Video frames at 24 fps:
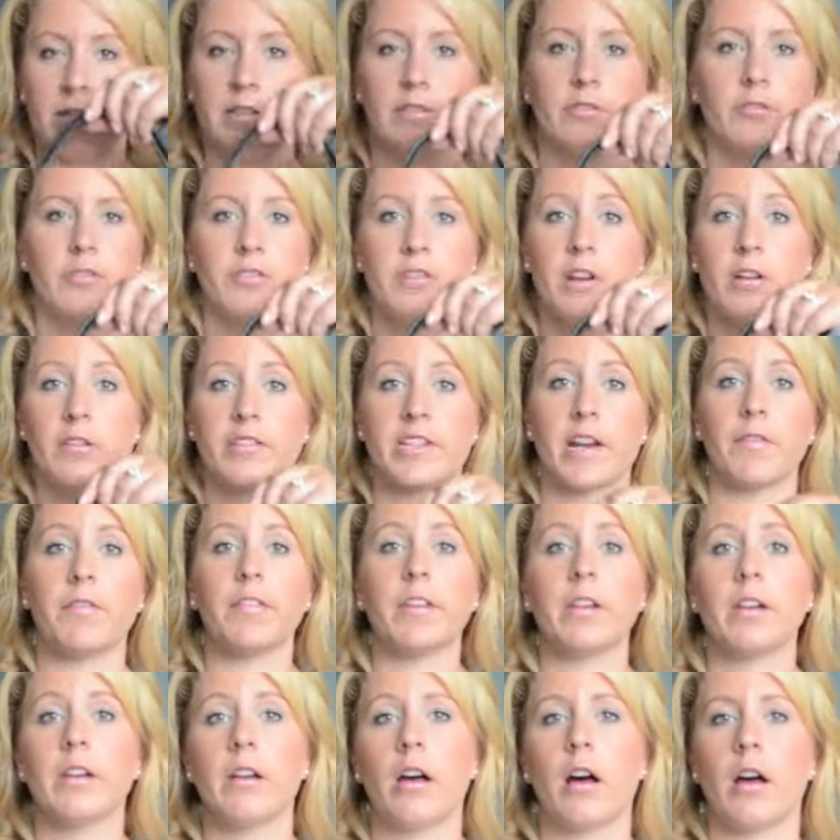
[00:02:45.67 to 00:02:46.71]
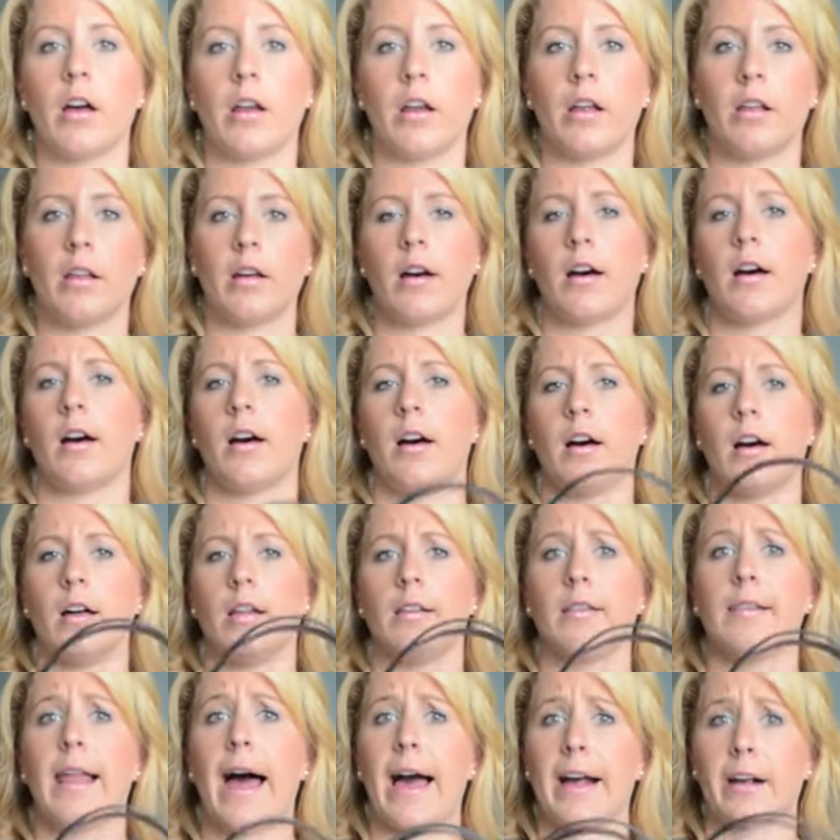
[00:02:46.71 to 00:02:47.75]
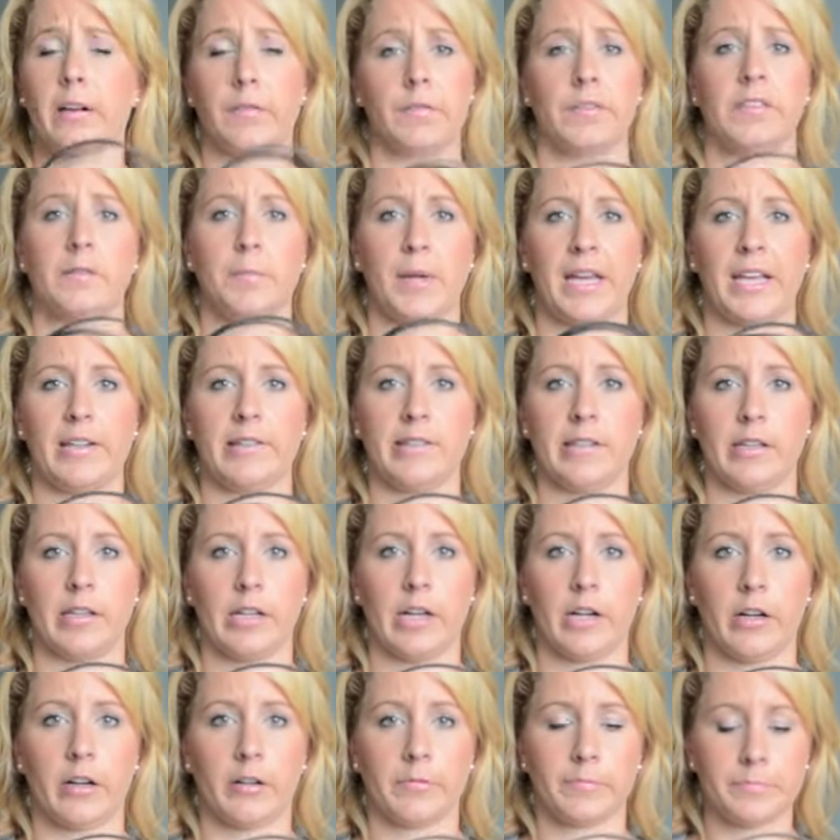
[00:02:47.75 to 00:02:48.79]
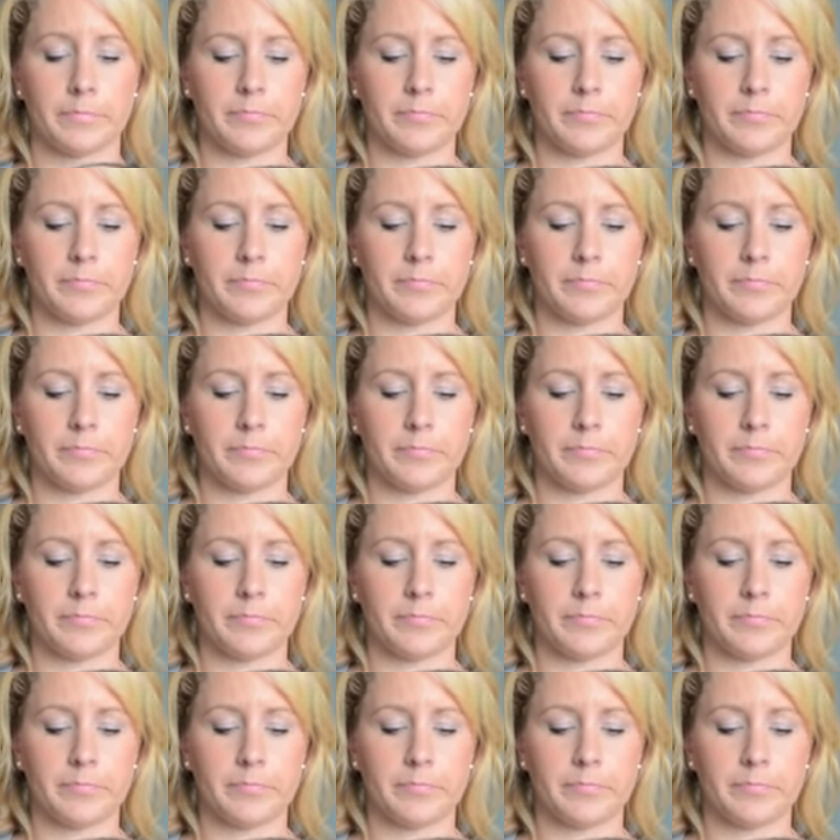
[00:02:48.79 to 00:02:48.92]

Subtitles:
There's definitely not a lack of space in here.